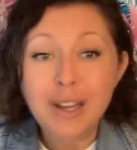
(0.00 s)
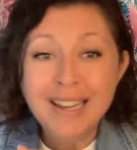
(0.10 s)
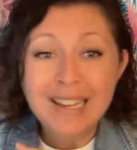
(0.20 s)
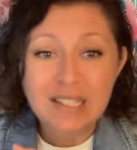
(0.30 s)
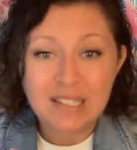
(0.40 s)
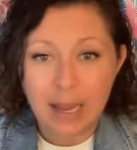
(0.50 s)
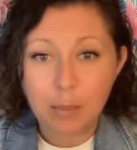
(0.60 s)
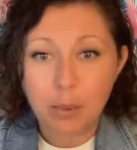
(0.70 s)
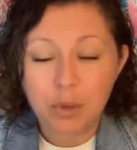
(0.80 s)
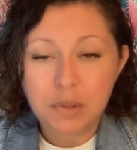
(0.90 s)

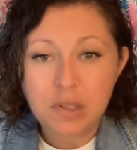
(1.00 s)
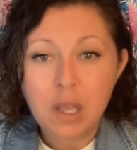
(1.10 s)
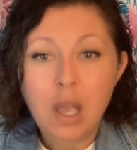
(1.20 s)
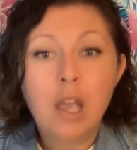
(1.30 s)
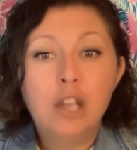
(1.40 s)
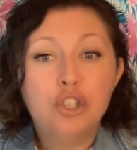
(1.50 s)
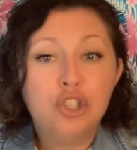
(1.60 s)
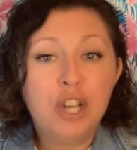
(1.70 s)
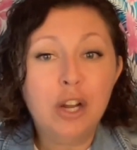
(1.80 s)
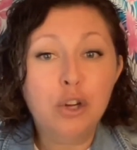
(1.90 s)
examples.
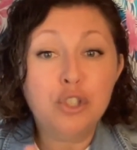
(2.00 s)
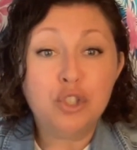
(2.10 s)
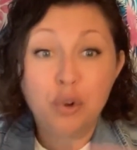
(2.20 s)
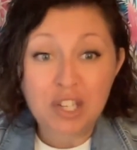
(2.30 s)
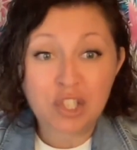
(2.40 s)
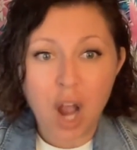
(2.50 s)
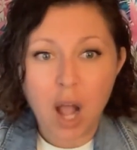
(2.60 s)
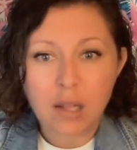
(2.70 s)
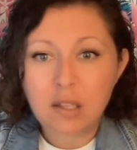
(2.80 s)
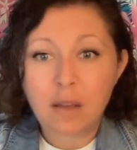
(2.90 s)
Share
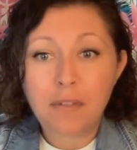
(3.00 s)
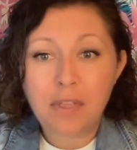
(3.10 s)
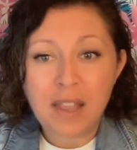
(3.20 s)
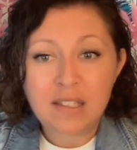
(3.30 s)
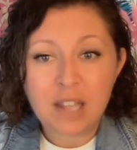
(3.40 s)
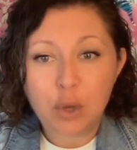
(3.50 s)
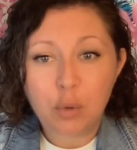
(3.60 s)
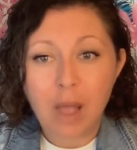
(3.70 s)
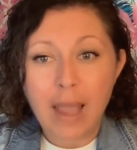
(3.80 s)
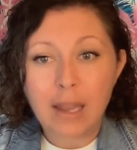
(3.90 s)
screenshots of things that you
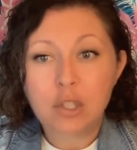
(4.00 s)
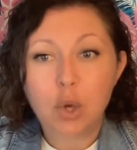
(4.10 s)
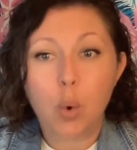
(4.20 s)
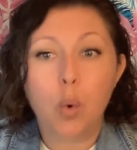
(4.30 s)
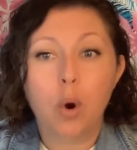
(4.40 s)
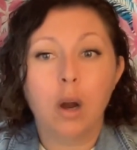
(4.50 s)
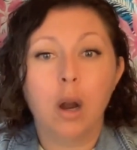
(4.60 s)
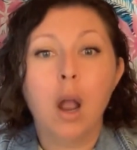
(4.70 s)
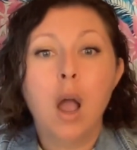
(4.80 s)
liked or